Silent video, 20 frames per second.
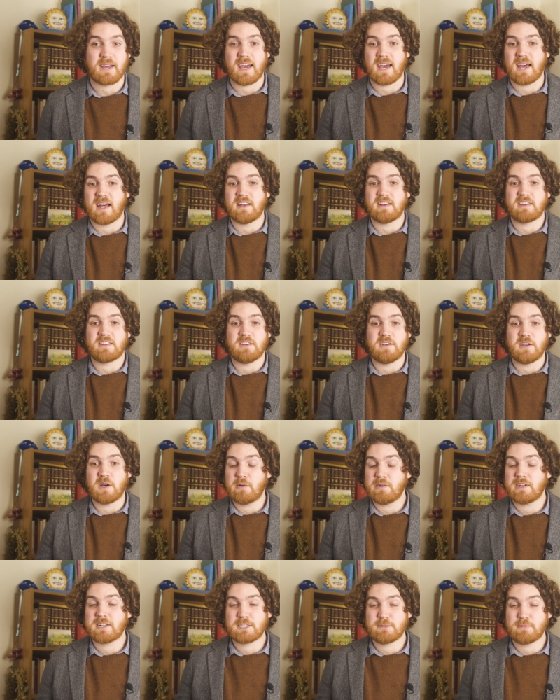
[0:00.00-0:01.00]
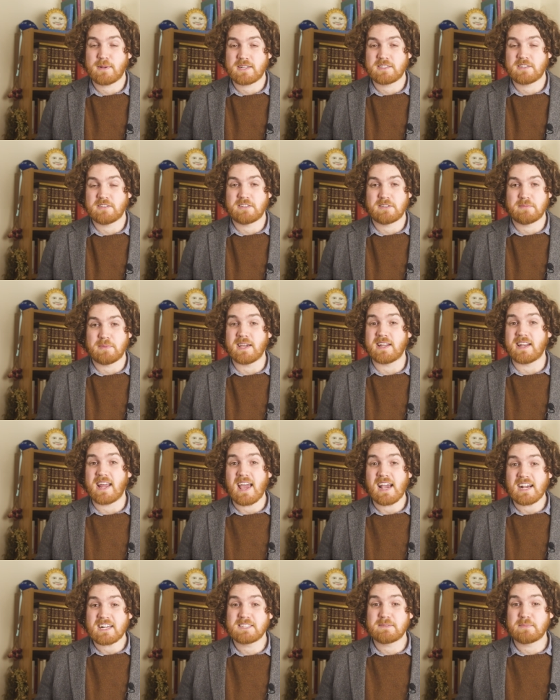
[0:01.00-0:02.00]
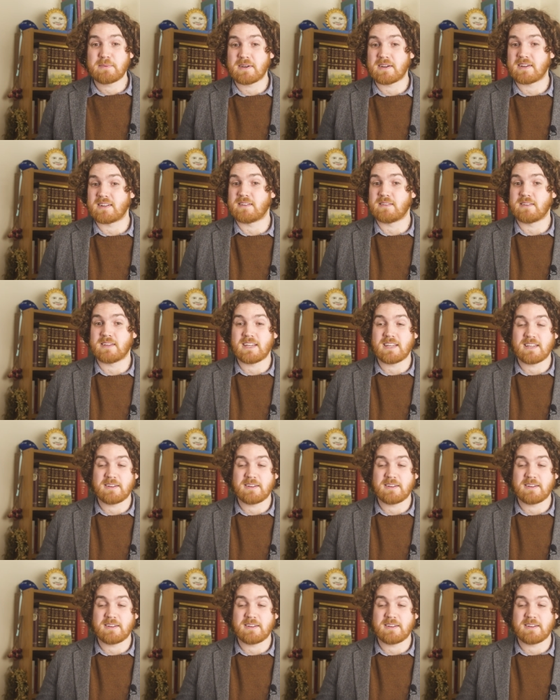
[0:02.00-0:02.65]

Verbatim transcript: and no one expects you to be an expert